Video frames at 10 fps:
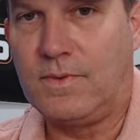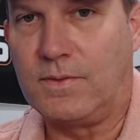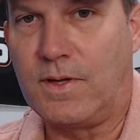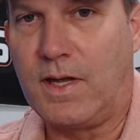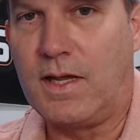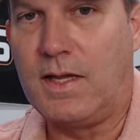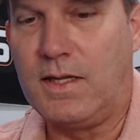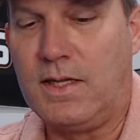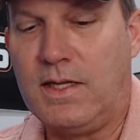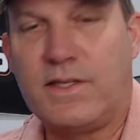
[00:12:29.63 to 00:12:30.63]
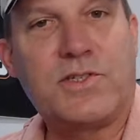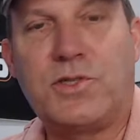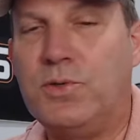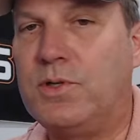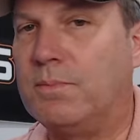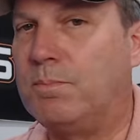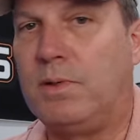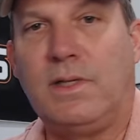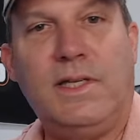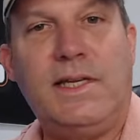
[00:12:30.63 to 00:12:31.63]
Okay? That's two
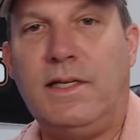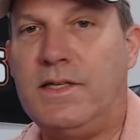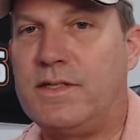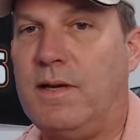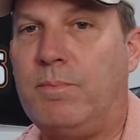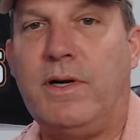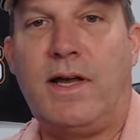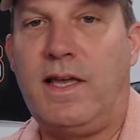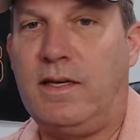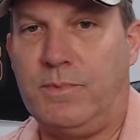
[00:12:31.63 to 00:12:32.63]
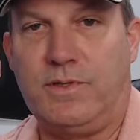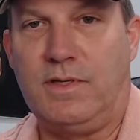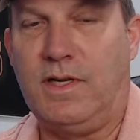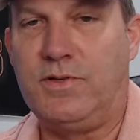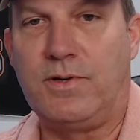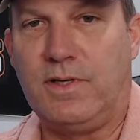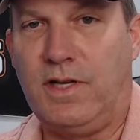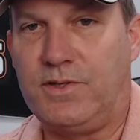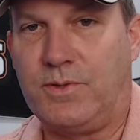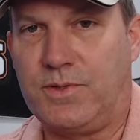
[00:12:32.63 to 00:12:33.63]
completely separate items in your
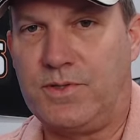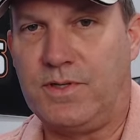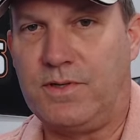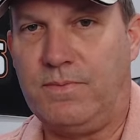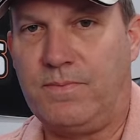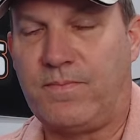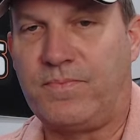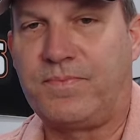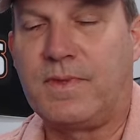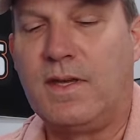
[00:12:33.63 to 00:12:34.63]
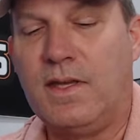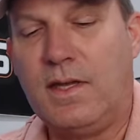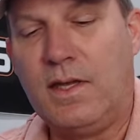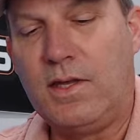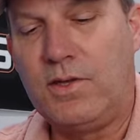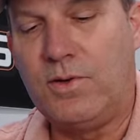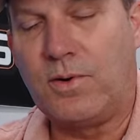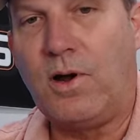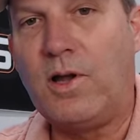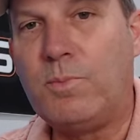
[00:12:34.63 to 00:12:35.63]
electrical system.
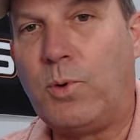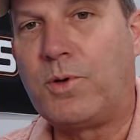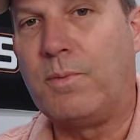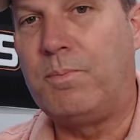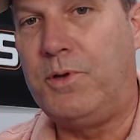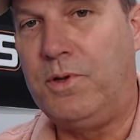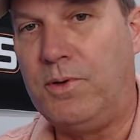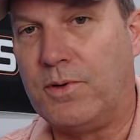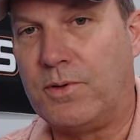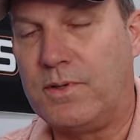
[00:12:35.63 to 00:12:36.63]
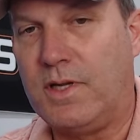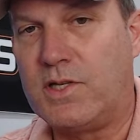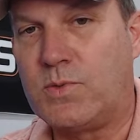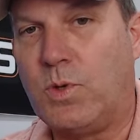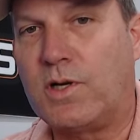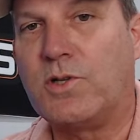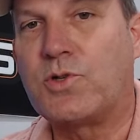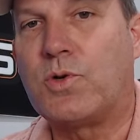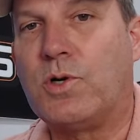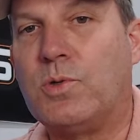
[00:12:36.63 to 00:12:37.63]
Your onboard computer is what
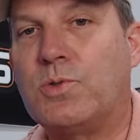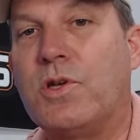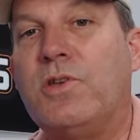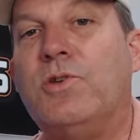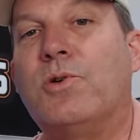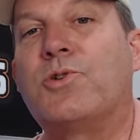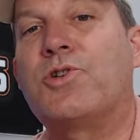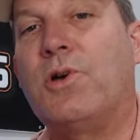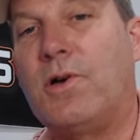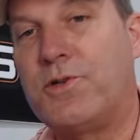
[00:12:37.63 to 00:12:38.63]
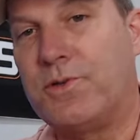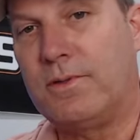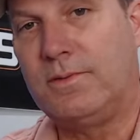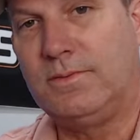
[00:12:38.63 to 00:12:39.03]
controls your charger.